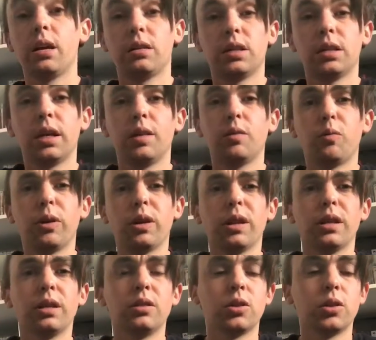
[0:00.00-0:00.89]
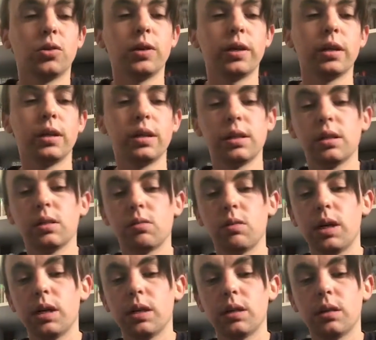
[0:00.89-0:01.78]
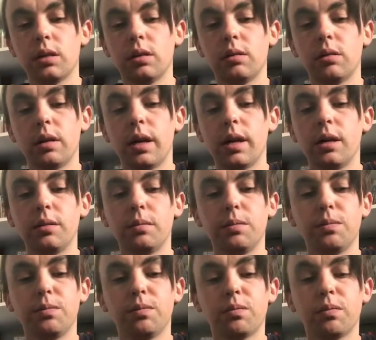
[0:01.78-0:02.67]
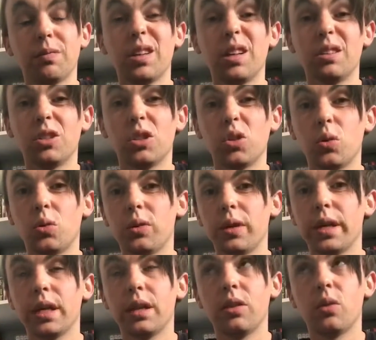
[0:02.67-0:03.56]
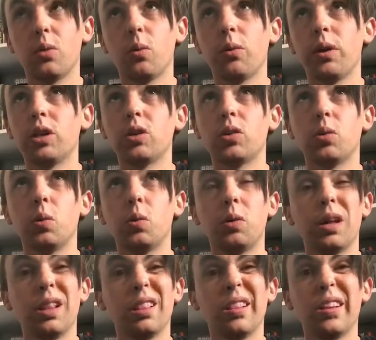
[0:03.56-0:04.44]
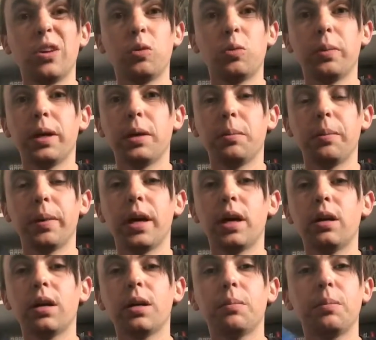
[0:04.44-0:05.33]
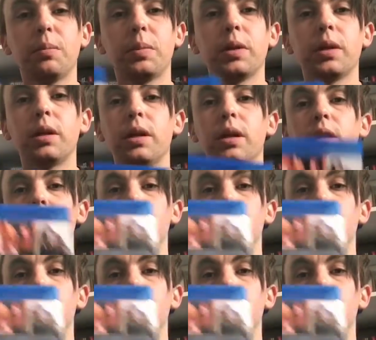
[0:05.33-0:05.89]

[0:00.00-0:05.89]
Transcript: I did really enjoy this one. Enjoy the original a little bit better, but